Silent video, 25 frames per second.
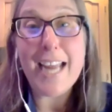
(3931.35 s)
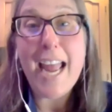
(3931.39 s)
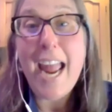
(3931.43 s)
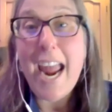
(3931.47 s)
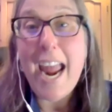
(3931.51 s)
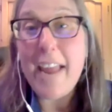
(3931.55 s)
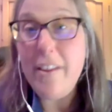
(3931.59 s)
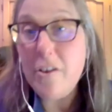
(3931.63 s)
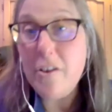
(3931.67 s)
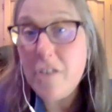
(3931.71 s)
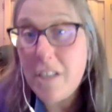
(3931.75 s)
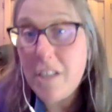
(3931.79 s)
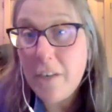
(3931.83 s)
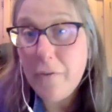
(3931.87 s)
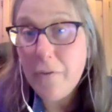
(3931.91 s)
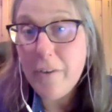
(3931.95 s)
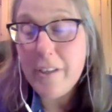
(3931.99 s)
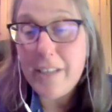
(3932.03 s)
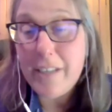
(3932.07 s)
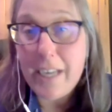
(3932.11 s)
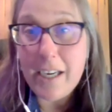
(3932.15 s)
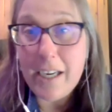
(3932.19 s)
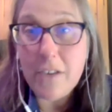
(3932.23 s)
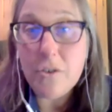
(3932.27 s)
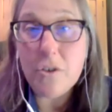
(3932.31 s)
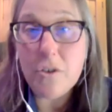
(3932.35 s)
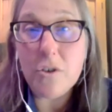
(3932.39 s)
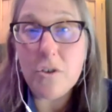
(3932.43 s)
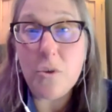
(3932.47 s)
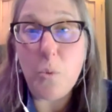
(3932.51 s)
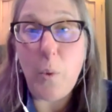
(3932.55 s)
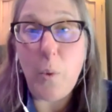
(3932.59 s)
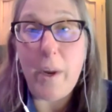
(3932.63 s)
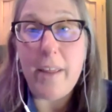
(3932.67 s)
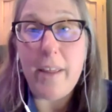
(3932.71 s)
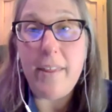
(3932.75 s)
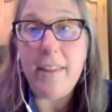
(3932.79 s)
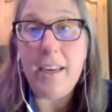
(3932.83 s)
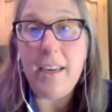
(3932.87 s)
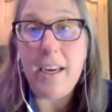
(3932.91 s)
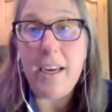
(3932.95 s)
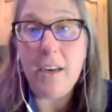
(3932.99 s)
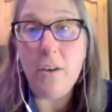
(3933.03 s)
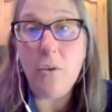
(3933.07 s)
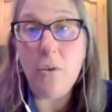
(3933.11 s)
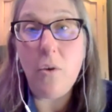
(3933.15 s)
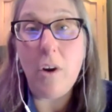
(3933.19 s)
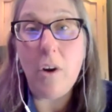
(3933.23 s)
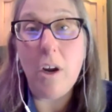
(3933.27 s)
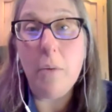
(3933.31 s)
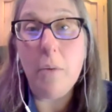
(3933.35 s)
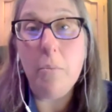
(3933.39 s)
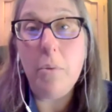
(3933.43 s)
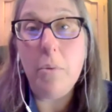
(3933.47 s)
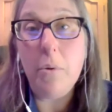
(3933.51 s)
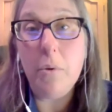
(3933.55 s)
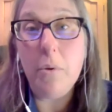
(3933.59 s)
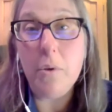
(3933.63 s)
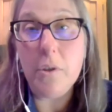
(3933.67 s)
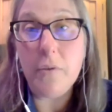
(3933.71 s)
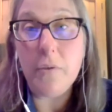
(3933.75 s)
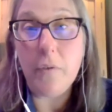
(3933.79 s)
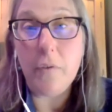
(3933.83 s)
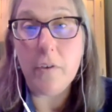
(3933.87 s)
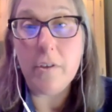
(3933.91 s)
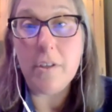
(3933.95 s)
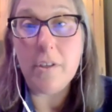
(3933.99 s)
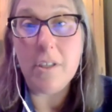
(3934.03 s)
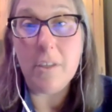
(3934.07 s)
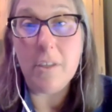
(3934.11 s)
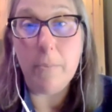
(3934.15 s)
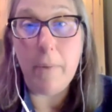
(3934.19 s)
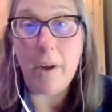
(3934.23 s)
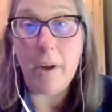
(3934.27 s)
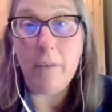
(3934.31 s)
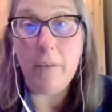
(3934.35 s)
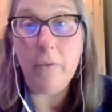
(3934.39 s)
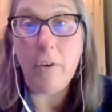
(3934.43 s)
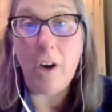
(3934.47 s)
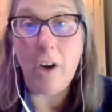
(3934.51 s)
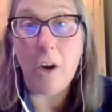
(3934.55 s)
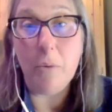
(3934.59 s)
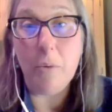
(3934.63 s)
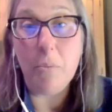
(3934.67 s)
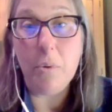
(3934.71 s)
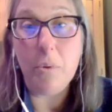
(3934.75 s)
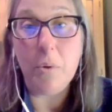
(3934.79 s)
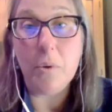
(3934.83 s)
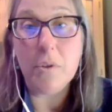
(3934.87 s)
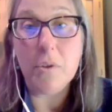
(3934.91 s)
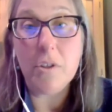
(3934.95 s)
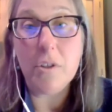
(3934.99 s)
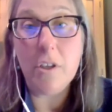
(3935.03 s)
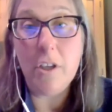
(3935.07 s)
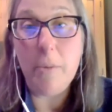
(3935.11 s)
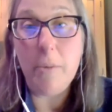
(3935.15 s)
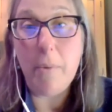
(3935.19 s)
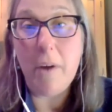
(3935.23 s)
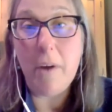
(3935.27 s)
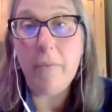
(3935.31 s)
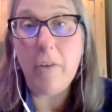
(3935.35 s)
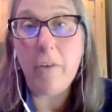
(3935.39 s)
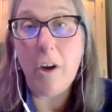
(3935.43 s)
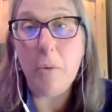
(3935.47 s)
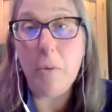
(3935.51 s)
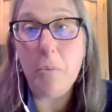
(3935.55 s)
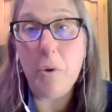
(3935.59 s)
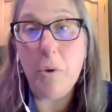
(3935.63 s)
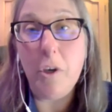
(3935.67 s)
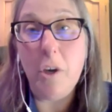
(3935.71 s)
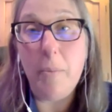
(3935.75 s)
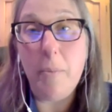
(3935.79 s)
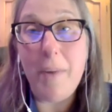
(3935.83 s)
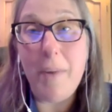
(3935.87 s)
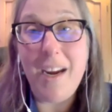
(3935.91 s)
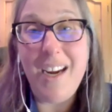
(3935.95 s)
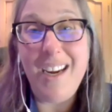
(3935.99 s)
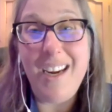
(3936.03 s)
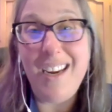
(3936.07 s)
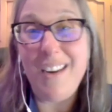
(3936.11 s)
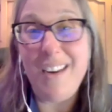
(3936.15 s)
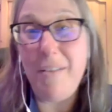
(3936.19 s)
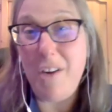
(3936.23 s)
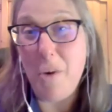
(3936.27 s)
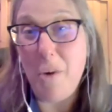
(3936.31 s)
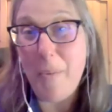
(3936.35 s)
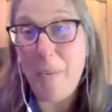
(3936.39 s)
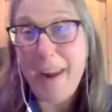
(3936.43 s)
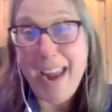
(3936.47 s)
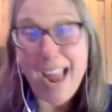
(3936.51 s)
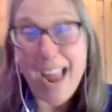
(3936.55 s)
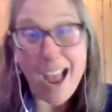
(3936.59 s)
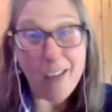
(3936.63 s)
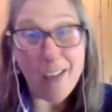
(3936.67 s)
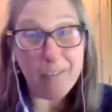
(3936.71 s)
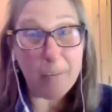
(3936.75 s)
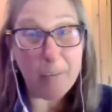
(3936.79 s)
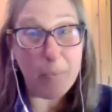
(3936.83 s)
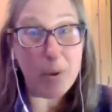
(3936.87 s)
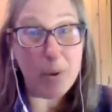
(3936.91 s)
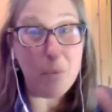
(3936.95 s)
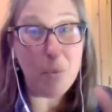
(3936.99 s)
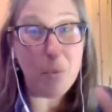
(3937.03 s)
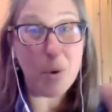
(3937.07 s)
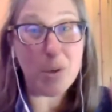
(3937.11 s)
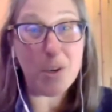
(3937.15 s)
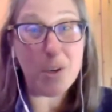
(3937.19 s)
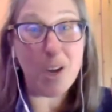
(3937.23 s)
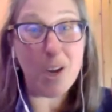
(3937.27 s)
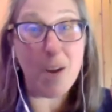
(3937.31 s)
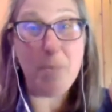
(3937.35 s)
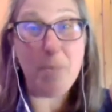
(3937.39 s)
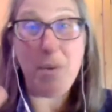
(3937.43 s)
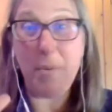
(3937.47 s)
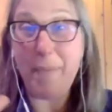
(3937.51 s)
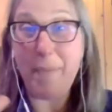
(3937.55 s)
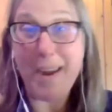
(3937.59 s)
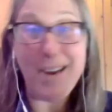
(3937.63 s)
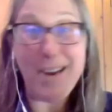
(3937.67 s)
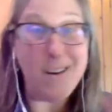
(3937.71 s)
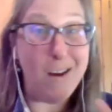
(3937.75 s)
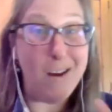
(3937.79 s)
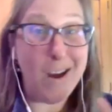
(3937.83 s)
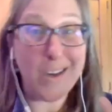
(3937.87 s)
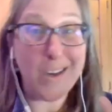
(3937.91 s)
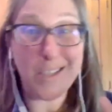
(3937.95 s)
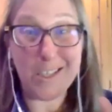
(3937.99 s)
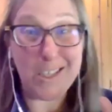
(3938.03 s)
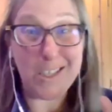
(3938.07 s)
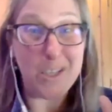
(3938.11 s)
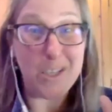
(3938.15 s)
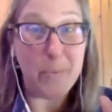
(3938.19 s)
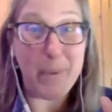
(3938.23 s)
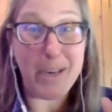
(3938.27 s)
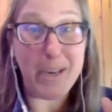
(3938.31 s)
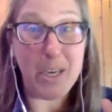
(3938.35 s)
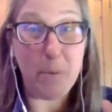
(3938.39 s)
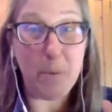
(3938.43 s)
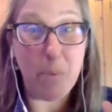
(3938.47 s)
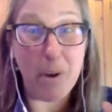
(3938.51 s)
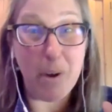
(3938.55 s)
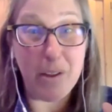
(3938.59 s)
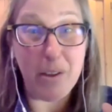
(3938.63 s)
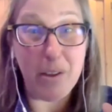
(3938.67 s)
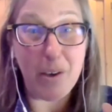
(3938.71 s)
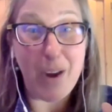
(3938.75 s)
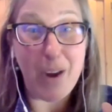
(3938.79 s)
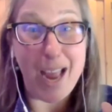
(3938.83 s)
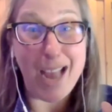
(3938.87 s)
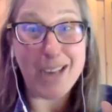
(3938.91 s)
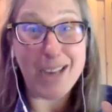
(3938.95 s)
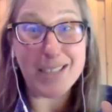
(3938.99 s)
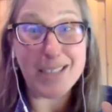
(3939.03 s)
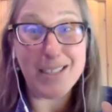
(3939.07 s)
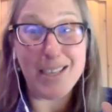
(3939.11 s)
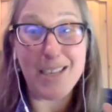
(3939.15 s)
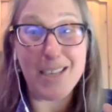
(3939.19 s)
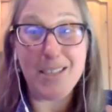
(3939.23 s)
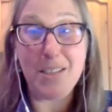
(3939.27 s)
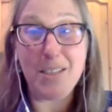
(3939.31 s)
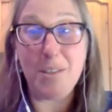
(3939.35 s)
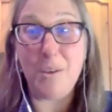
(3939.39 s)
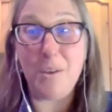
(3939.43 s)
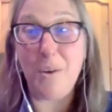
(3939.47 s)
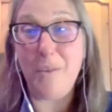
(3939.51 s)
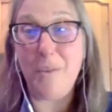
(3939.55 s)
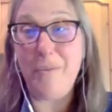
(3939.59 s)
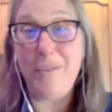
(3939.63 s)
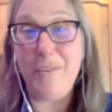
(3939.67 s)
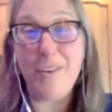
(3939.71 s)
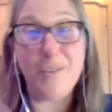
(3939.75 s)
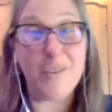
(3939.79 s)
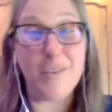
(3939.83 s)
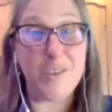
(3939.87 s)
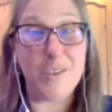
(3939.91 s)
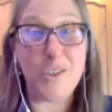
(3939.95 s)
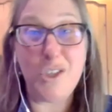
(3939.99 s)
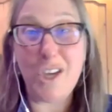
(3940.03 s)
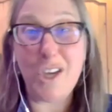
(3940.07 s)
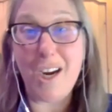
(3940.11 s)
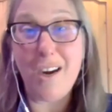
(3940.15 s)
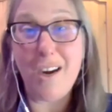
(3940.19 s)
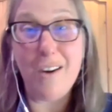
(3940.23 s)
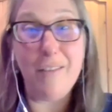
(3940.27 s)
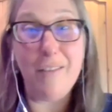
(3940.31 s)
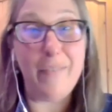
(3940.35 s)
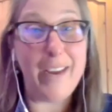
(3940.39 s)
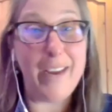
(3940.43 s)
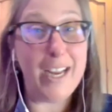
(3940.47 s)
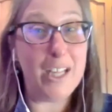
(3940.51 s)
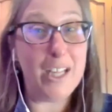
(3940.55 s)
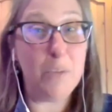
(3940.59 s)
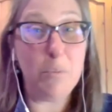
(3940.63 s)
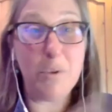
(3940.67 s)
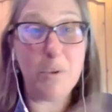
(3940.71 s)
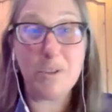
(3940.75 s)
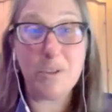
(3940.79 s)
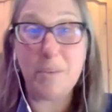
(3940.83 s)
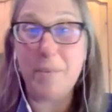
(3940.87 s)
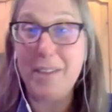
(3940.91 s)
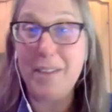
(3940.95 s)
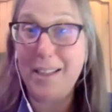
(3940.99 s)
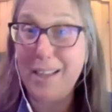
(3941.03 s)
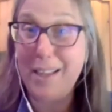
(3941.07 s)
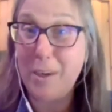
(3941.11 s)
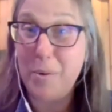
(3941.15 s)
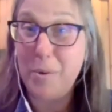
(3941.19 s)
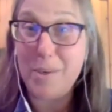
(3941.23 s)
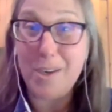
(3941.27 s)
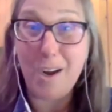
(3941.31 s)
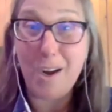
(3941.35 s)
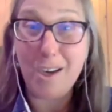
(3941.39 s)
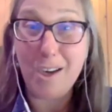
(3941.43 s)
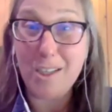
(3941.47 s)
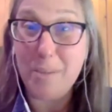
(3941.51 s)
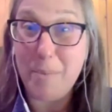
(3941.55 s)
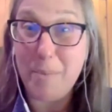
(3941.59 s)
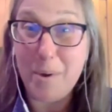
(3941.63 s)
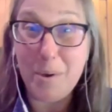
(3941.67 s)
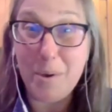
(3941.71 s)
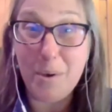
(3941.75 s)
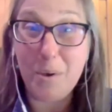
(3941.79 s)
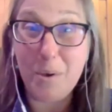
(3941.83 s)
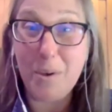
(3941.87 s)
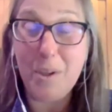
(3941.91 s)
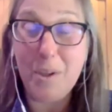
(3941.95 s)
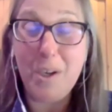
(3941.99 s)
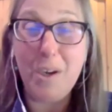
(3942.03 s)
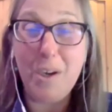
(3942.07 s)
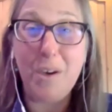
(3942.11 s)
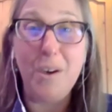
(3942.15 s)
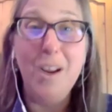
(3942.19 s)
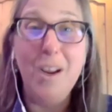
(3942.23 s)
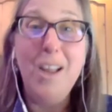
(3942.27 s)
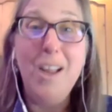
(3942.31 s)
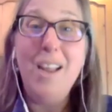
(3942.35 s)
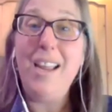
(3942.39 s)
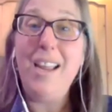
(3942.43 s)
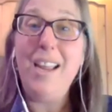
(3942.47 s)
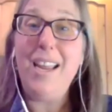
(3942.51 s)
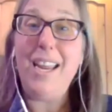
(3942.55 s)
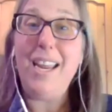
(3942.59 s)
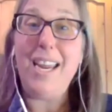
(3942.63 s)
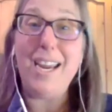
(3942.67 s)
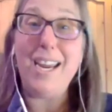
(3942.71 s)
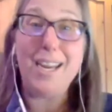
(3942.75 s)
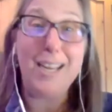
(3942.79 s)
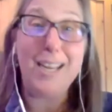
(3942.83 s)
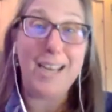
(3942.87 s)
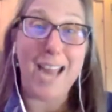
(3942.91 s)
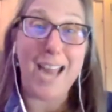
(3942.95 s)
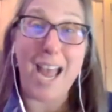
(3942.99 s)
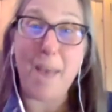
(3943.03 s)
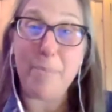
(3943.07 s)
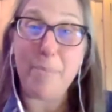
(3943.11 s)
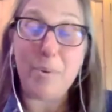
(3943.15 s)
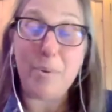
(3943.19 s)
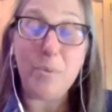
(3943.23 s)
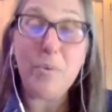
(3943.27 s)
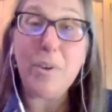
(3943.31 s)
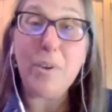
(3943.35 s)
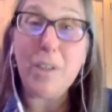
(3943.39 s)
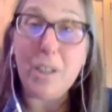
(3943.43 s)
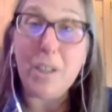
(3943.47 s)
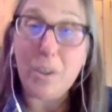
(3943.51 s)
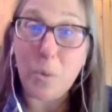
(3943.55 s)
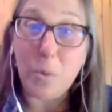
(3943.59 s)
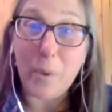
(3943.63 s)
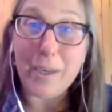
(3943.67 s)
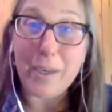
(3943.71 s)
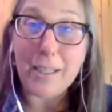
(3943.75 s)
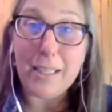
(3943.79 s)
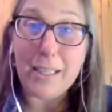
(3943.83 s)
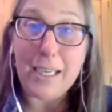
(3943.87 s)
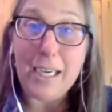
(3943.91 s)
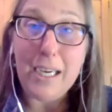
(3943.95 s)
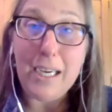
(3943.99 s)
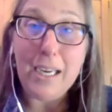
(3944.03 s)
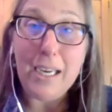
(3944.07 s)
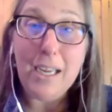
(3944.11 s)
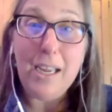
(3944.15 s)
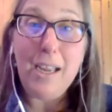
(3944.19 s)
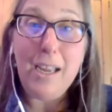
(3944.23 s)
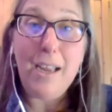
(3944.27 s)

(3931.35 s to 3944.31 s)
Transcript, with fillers: And there's different dangers with the in-ground pools versus above ground pool. So the above ground pool, you may you may have a bit more time, you may not, just depending upon their access. So if there's a chair available, something like we talked about earlier, it can happen really quickly.